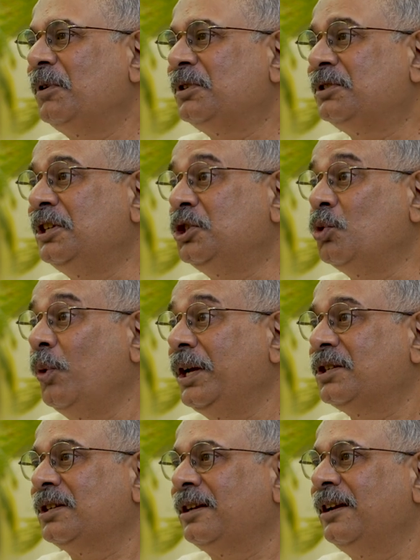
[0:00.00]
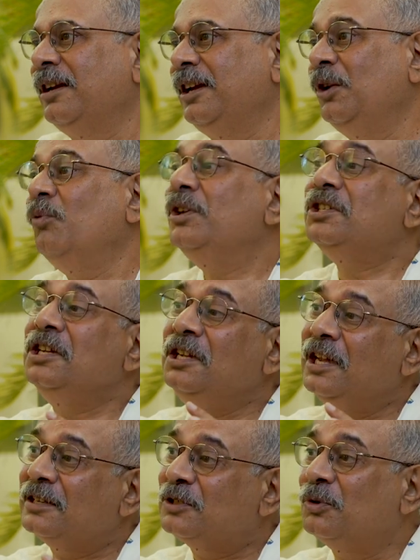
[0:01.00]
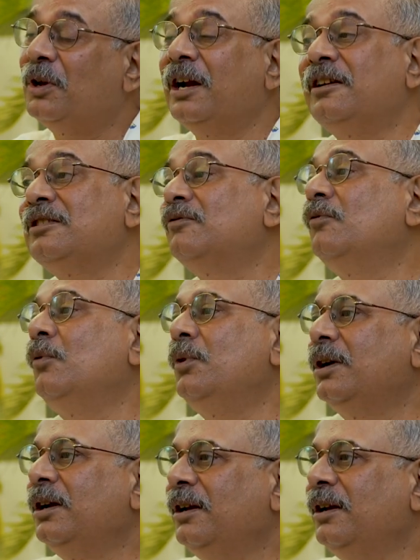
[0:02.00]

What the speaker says: situation in which he has to get his food.